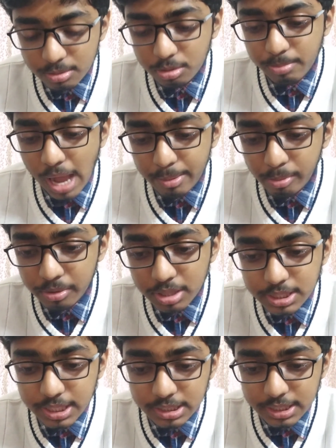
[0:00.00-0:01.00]
My problem, in the
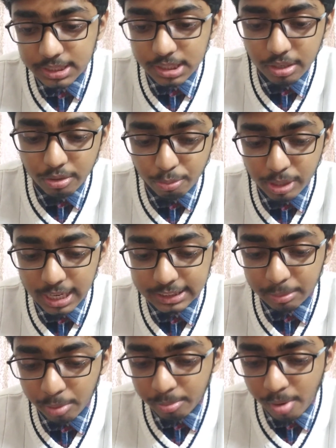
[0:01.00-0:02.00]
sense, it's a well
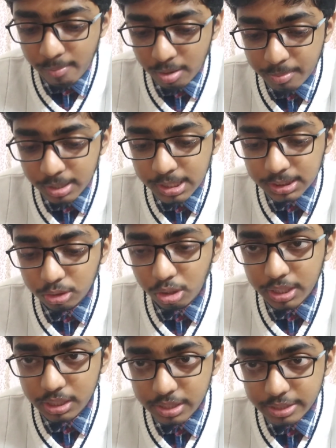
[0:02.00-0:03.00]
accepted problem, but it's
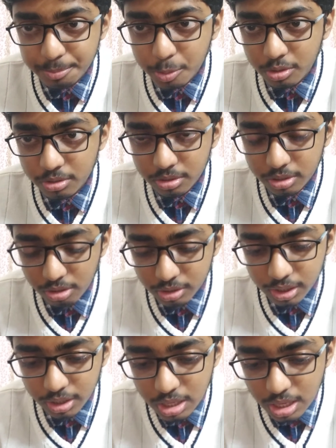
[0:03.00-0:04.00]
not in this book.
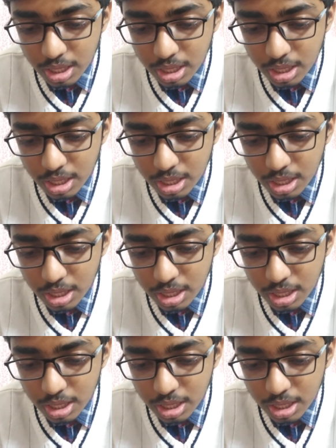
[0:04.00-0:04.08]
Okay.